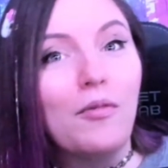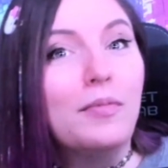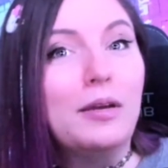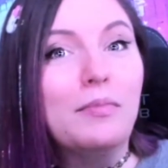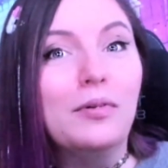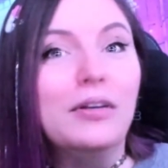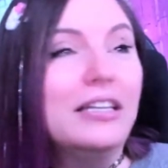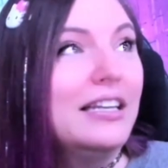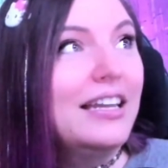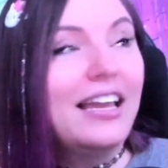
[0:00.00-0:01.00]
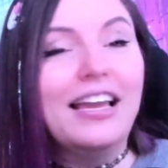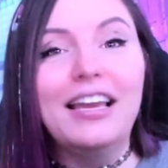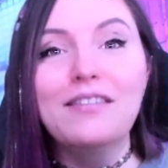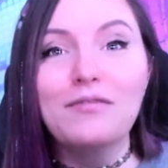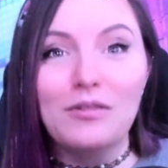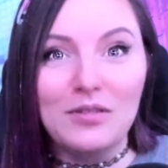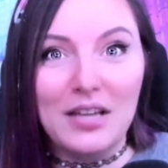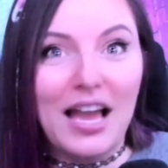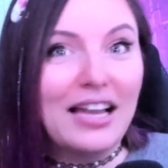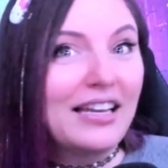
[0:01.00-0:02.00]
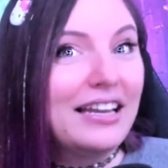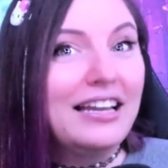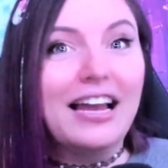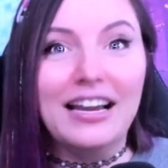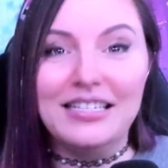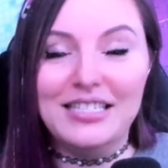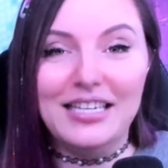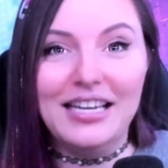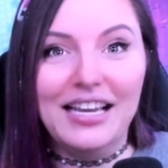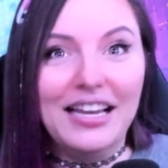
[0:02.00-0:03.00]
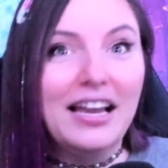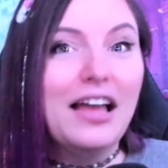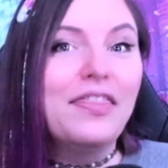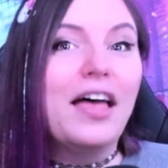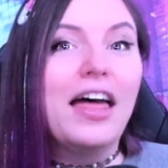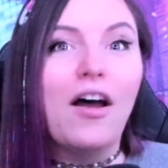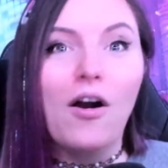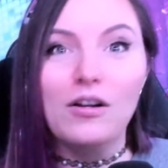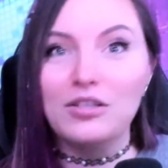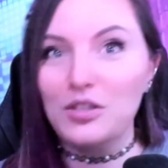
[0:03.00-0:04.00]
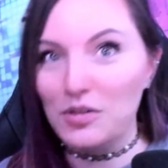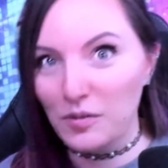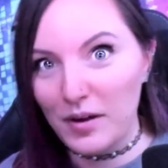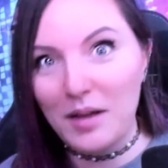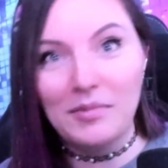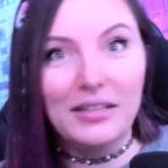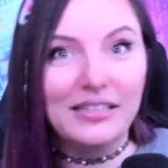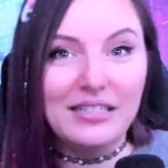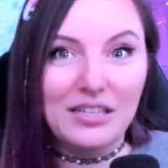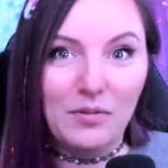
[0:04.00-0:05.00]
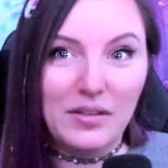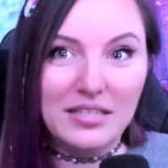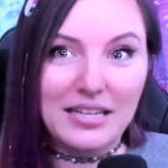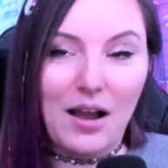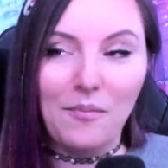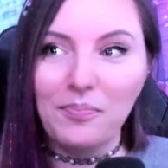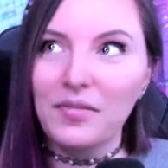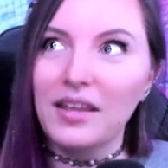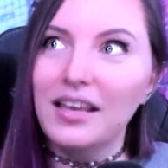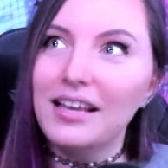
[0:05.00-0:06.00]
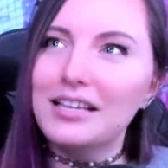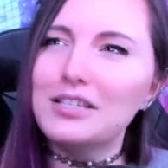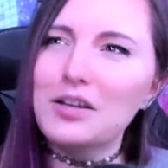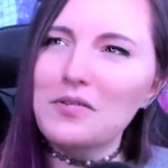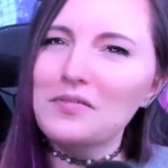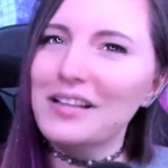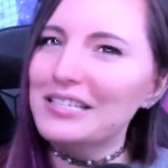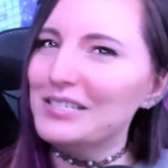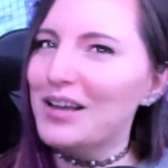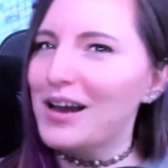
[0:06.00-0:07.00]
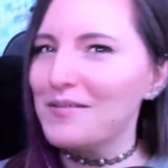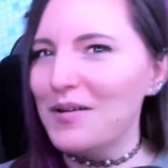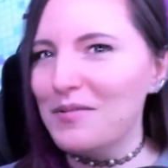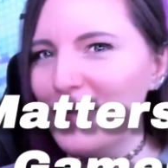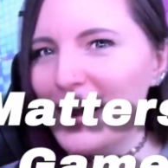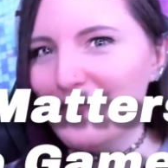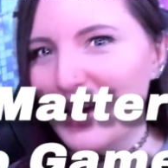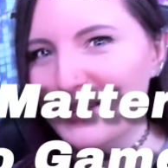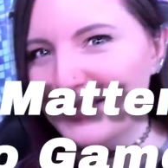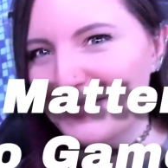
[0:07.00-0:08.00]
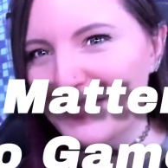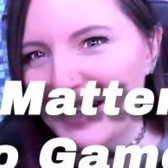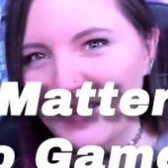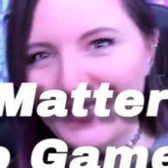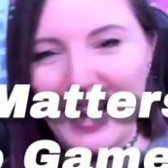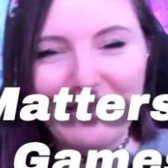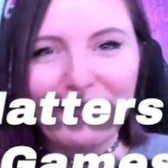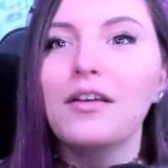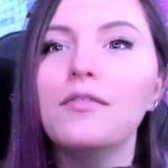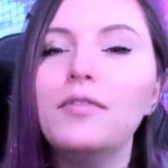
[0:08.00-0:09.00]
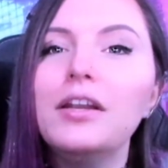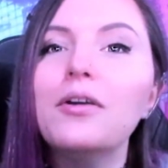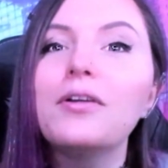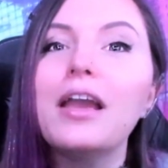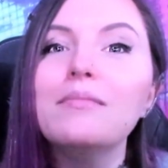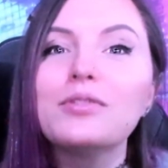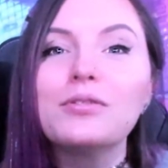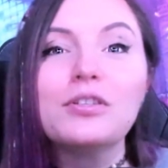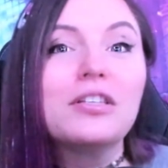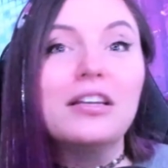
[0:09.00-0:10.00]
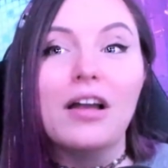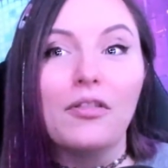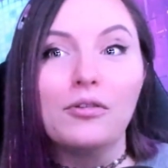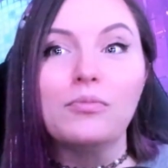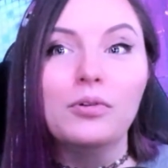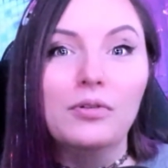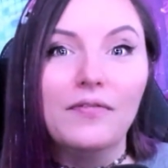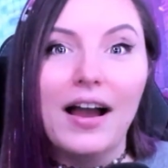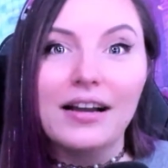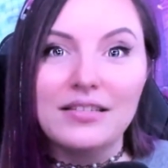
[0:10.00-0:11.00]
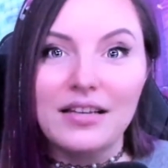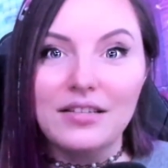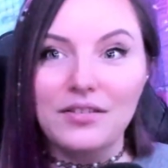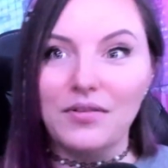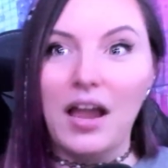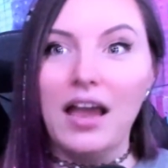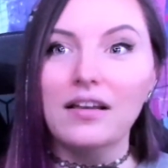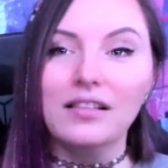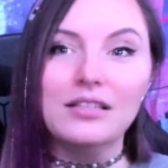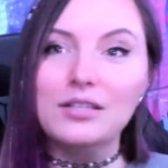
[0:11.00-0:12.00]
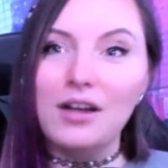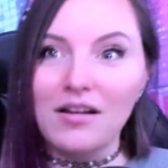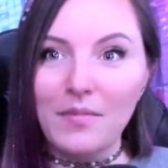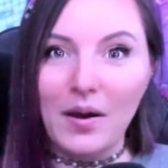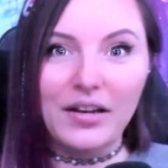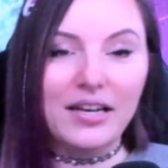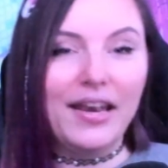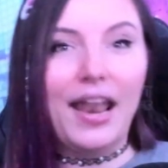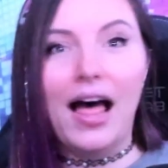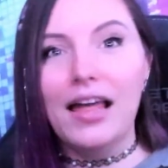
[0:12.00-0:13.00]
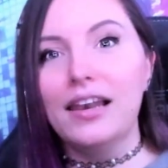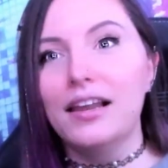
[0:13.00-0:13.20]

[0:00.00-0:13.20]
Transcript: people in InfoSec and IT that are scrambling to deal with this now. So let's talk about why it matters in video games. Video games are just another route of access, okay? Let's talk about it. Not